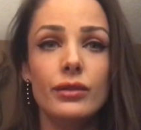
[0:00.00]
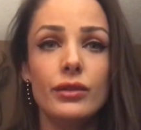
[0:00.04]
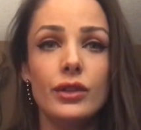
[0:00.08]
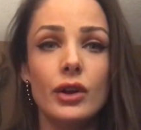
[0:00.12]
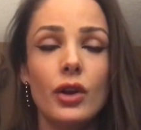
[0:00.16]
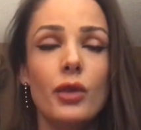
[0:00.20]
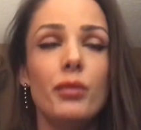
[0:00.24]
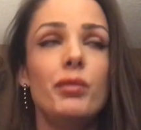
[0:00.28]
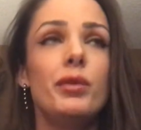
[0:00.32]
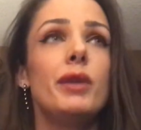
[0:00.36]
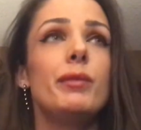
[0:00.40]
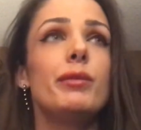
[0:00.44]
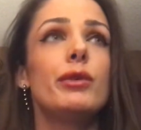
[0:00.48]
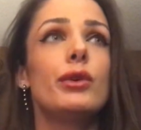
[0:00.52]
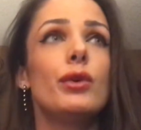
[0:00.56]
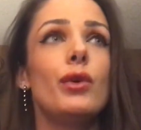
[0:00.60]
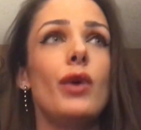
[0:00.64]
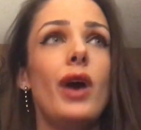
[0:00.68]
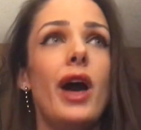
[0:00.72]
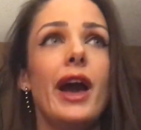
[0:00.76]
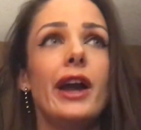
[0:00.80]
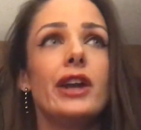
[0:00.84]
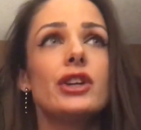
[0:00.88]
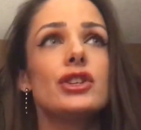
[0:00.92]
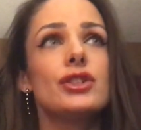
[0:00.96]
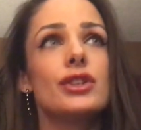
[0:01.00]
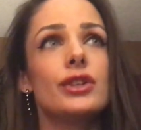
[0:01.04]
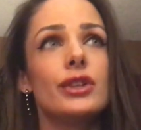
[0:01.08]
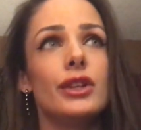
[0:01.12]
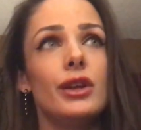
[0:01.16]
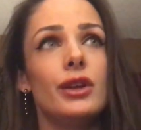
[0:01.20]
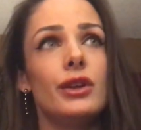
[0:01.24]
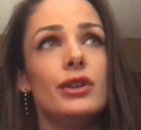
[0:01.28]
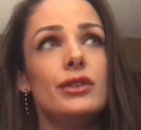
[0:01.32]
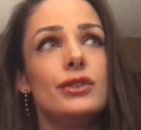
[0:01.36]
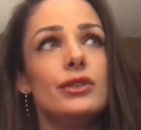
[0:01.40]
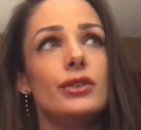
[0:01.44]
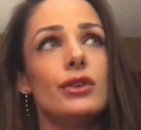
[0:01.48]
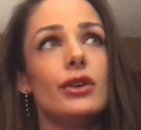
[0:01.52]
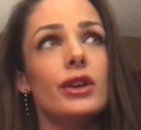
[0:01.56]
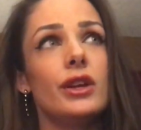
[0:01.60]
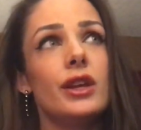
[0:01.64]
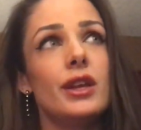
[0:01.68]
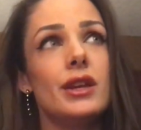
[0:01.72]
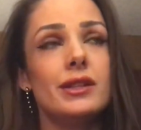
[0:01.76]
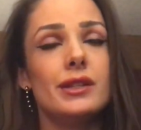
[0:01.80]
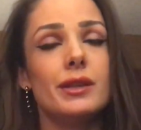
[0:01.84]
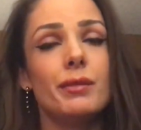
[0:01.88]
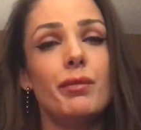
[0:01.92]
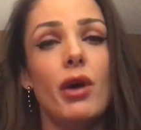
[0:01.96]
There are people who actually took
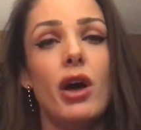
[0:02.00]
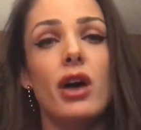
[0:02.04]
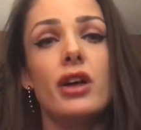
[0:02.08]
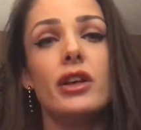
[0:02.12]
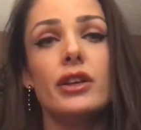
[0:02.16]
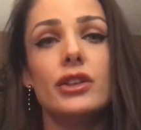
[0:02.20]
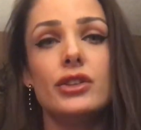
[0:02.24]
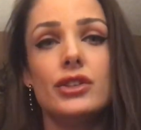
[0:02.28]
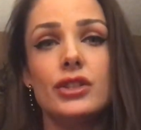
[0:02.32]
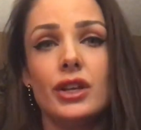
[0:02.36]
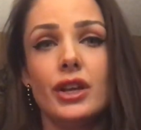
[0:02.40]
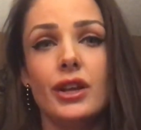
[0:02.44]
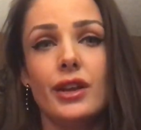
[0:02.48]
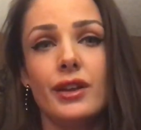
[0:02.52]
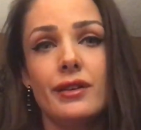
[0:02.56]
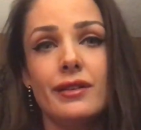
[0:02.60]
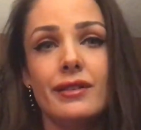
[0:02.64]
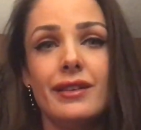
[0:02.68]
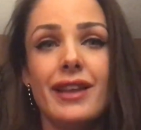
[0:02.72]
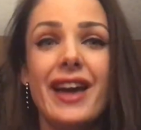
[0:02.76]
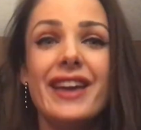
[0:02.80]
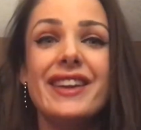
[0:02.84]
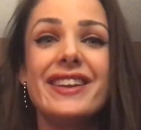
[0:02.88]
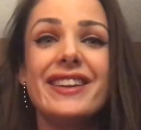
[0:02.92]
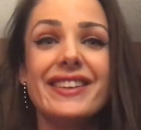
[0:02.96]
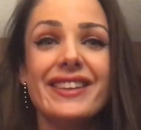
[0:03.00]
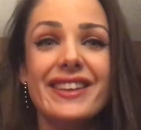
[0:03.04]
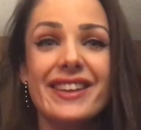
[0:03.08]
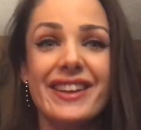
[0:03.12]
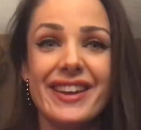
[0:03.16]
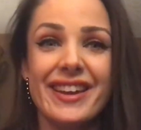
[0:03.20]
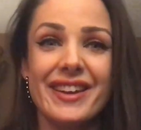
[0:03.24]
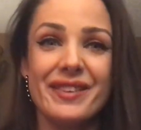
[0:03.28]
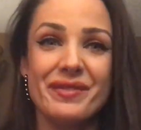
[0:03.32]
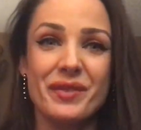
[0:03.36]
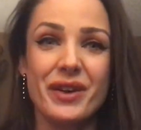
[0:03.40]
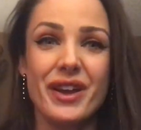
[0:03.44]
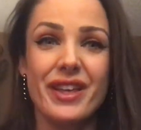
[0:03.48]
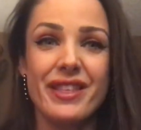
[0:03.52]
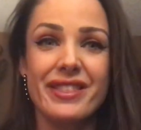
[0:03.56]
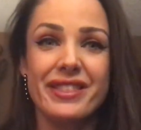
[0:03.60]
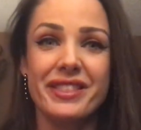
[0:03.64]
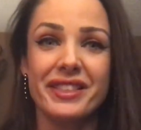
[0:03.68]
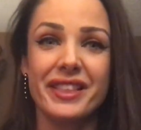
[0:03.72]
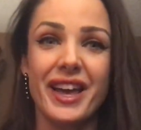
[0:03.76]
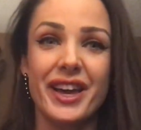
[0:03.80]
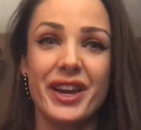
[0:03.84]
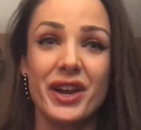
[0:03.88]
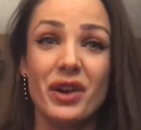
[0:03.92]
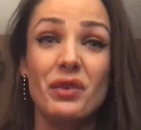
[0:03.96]
his apology and edited it with
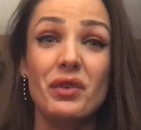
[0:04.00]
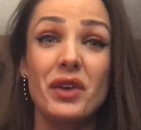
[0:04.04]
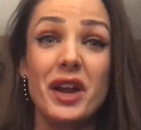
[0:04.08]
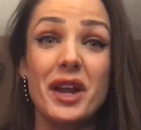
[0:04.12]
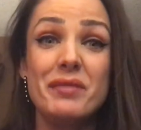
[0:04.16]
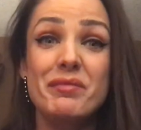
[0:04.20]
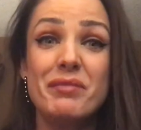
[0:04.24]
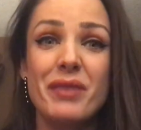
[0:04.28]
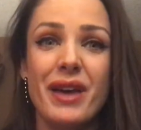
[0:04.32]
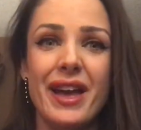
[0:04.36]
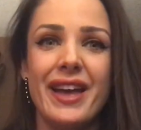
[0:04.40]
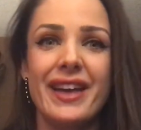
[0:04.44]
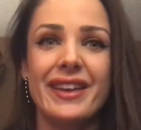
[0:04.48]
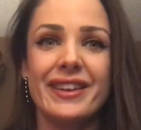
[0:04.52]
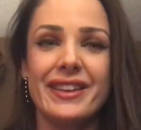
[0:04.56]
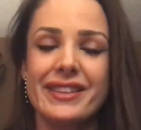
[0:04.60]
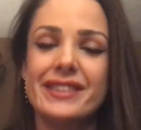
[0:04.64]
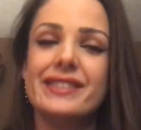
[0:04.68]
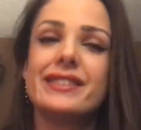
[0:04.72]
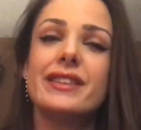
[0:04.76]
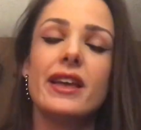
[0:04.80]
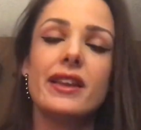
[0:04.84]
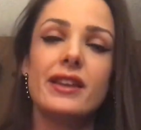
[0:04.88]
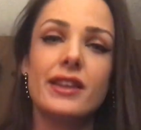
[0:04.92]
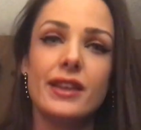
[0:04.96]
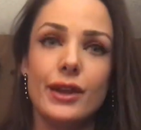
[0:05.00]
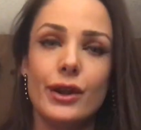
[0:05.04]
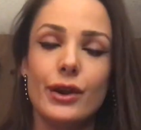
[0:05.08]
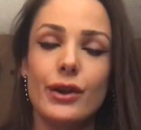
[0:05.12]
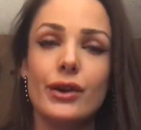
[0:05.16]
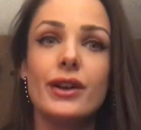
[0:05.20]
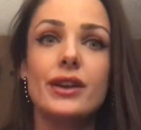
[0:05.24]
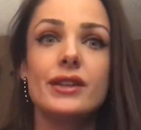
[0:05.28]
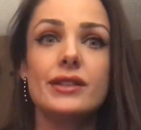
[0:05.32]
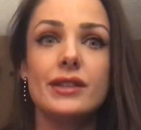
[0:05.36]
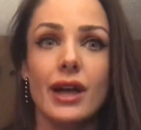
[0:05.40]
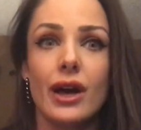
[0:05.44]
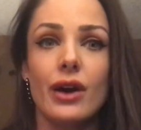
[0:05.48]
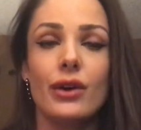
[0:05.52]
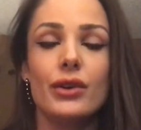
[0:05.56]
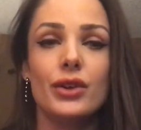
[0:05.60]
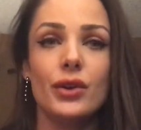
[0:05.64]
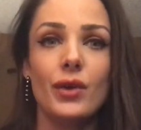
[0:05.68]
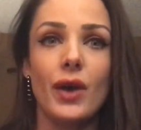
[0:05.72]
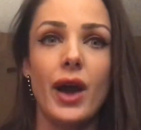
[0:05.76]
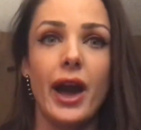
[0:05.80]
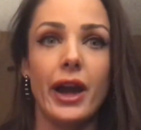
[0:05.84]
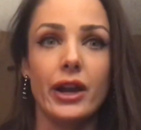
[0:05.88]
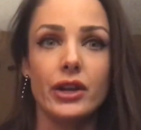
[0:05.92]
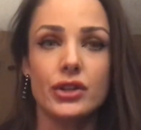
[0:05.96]
like a red pen and said, here is how
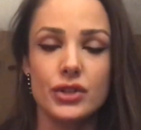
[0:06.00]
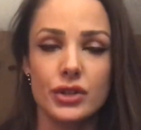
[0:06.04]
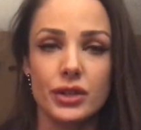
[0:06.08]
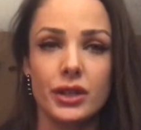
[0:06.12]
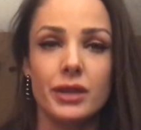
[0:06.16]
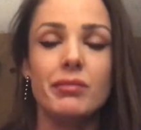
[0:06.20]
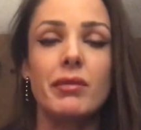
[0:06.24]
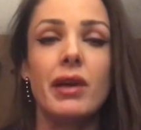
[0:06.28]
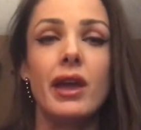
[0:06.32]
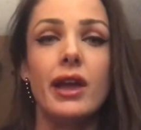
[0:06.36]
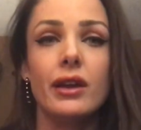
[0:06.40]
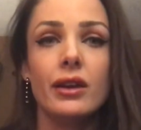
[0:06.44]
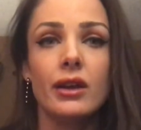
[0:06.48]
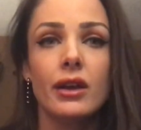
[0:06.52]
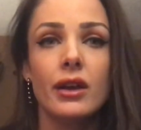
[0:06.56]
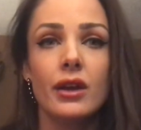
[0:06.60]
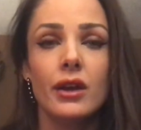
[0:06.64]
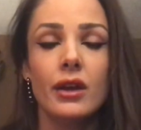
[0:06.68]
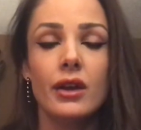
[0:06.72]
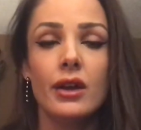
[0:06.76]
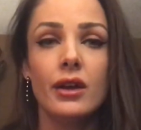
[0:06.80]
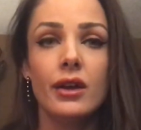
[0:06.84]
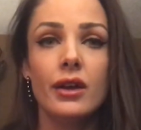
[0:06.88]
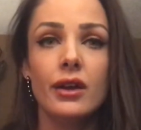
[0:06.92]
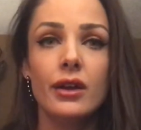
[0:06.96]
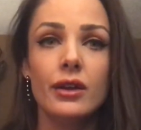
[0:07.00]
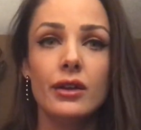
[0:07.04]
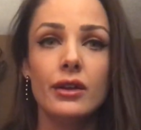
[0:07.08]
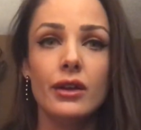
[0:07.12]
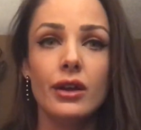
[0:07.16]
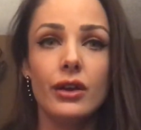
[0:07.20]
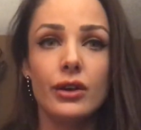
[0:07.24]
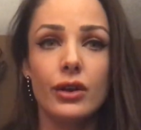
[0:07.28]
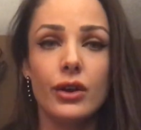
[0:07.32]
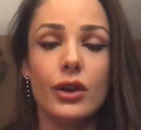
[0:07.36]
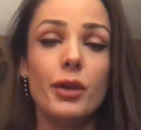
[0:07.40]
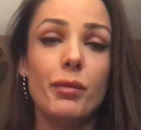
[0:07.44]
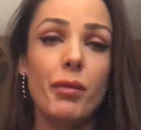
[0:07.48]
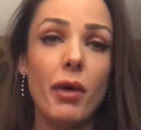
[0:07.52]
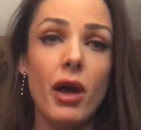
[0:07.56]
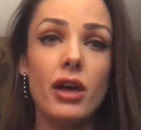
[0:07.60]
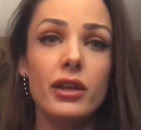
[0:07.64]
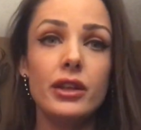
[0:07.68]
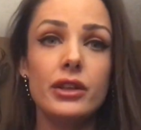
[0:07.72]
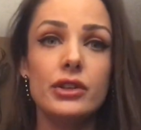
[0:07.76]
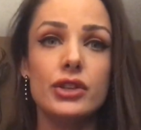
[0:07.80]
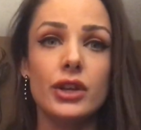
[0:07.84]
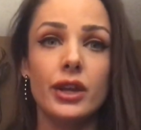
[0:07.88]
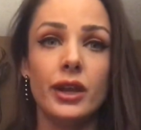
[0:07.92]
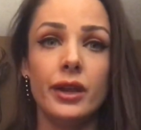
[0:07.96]
you actually make a good
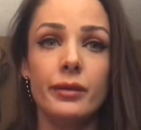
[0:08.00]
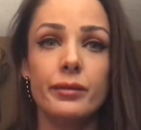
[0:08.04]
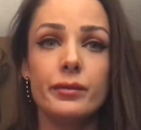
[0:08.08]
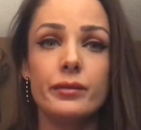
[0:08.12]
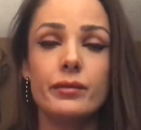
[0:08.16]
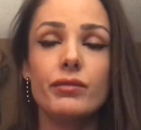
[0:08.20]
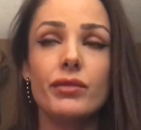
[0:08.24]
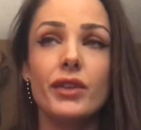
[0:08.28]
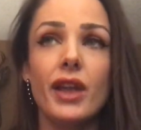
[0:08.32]
apology.